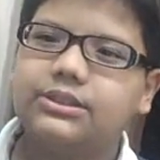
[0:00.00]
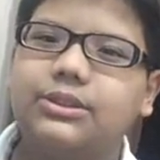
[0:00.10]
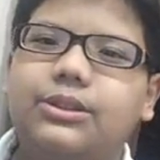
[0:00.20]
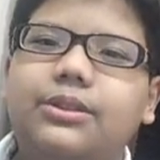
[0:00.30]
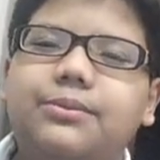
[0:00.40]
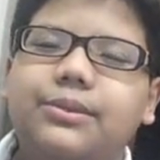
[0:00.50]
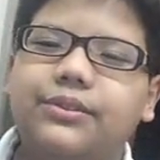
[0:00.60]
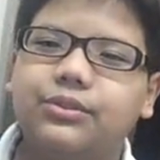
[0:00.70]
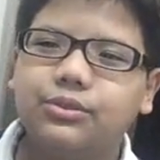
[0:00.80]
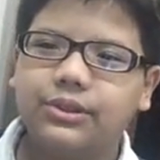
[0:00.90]
So
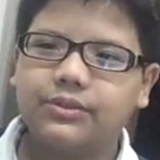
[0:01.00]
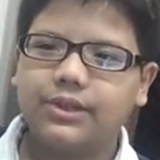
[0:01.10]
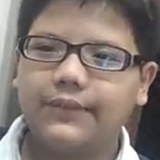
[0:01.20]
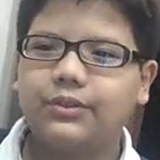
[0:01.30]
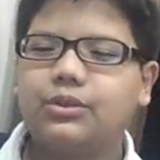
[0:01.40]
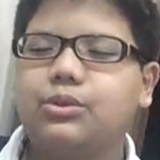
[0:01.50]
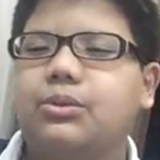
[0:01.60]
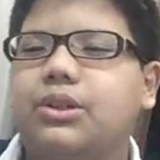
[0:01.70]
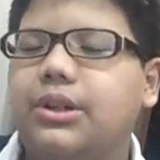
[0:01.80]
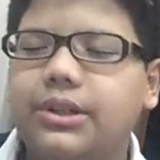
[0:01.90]
if you ever go
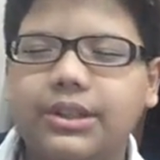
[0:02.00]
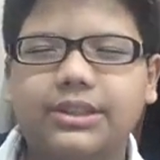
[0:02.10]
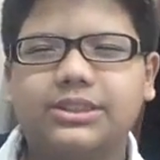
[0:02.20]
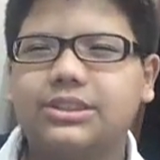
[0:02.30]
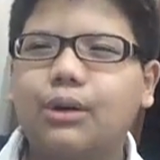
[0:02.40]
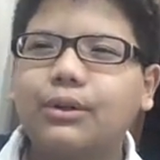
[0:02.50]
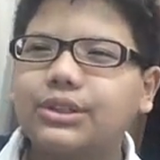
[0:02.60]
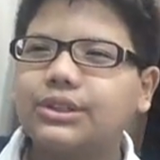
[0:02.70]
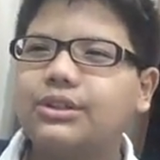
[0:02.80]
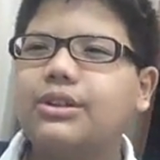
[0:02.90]
to a
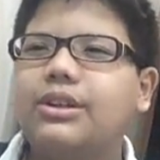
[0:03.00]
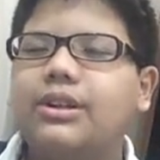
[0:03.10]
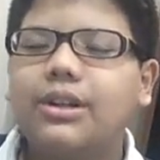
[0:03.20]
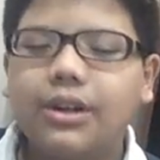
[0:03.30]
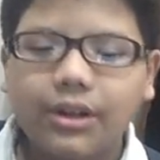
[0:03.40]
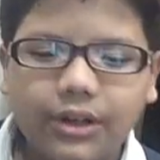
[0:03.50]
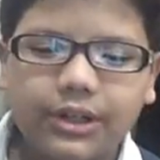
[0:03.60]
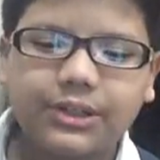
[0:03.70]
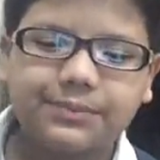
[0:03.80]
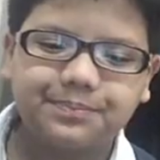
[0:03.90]
saltwater
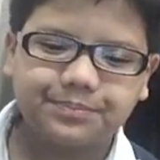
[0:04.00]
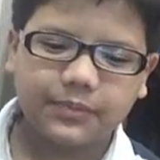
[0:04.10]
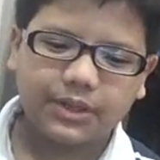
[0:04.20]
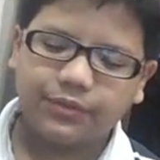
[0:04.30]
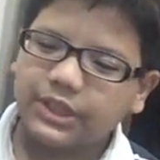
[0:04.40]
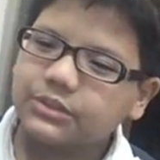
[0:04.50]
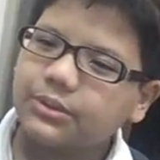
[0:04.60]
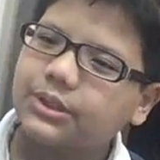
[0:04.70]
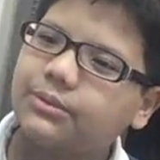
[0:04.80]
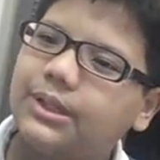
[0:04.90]
or a
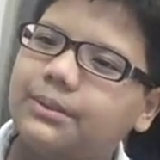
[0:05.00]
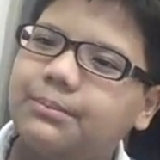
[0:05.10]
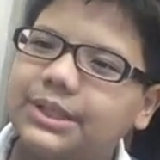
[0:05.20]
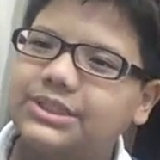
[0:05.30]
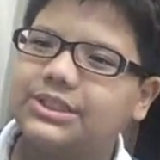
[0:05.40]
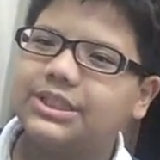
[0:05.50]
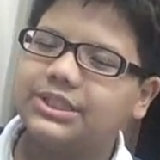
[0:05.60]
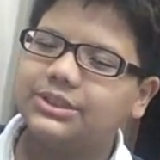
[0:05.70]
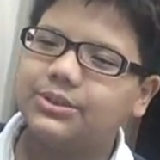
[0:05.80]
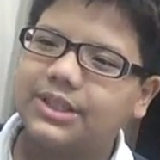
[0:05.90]
freshwater one, make sure
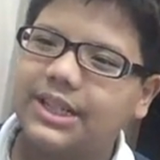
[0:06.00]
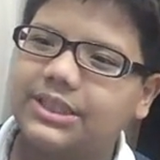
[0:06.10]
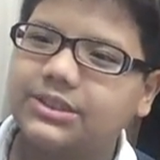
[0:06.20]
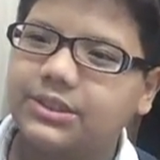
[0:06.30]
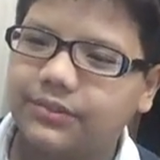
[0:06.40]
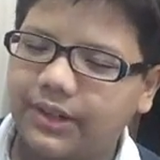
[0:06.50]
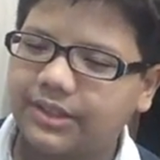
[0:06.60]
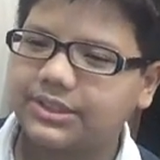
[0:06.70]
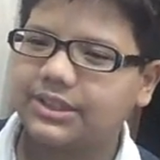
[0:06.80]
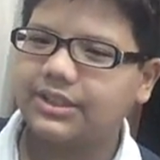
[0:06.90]
there's no cuts so the
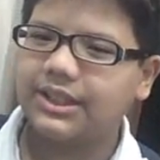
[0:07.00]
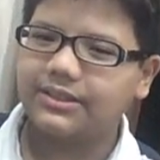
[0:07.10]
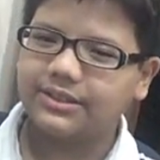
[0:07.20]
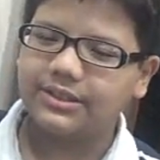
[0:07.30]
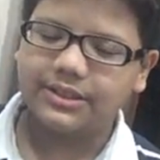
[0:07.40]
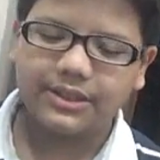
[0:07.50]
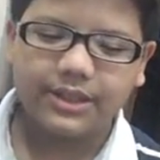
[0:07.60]
virus cannot enter.